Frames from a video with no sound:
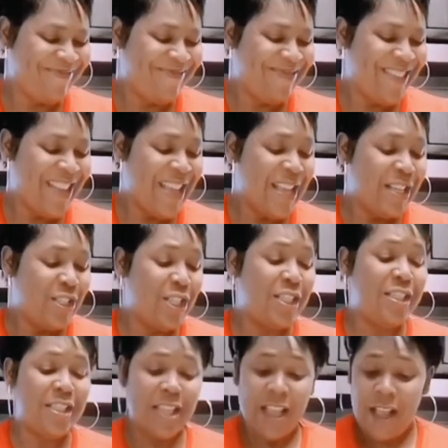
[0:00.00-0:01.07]
She's
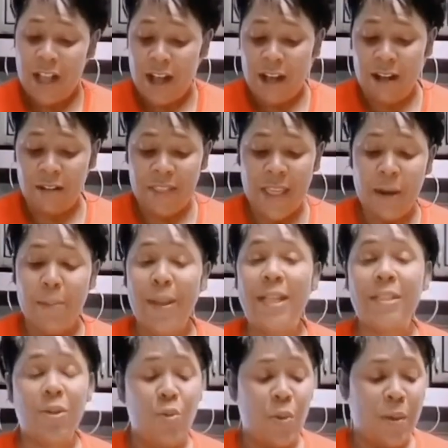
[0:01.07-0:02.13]
that amazing
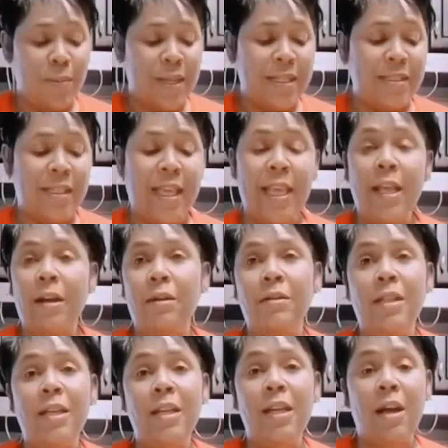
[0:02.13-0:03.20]
woman is Gail.
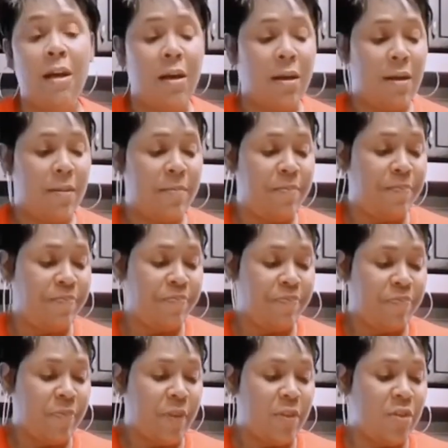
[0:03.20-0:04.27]

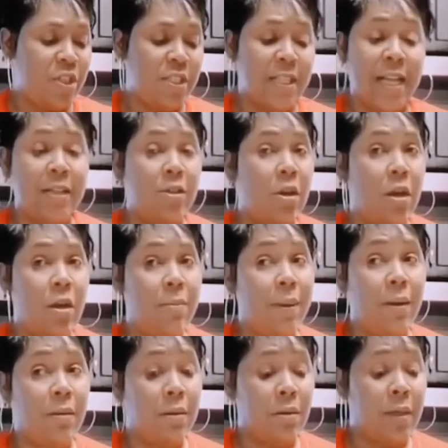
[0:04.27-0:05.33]
She's not talking about
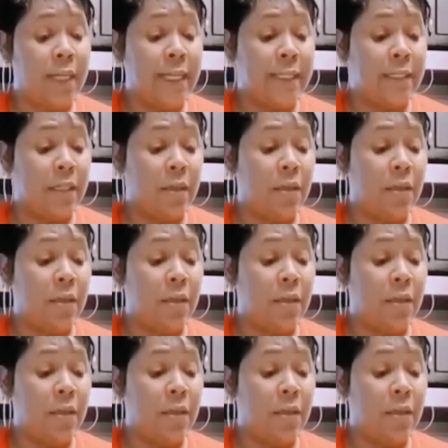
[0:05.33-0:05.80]
Lolita.